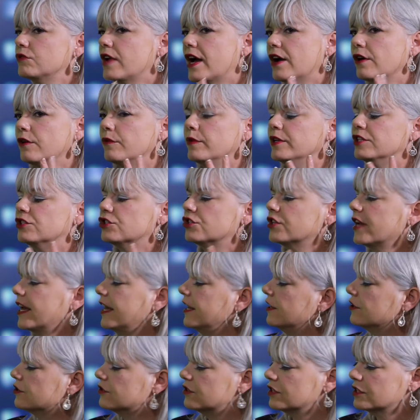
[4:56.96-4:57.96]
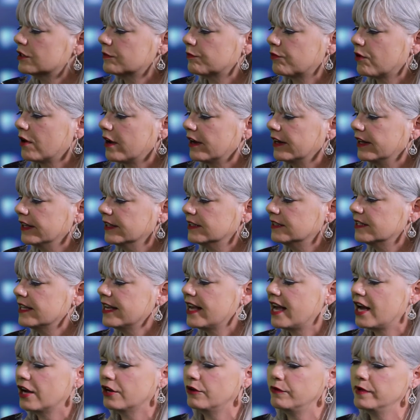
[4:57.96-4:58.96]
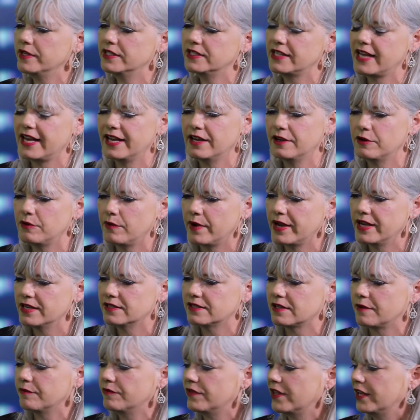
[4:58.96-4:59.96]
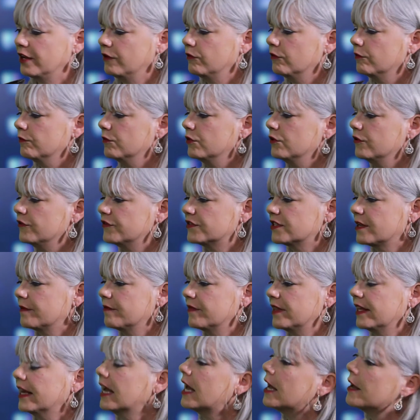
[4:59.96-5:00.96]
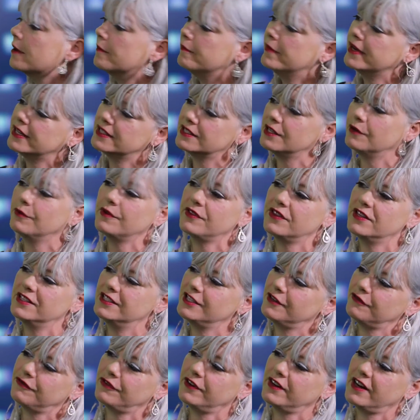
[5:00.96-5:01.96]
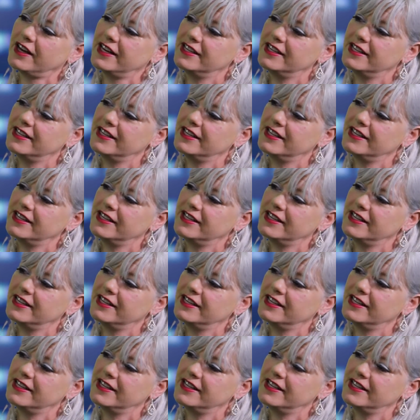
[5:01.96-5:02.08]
how can we change this product? How can we take away something, remove something, mix it with a different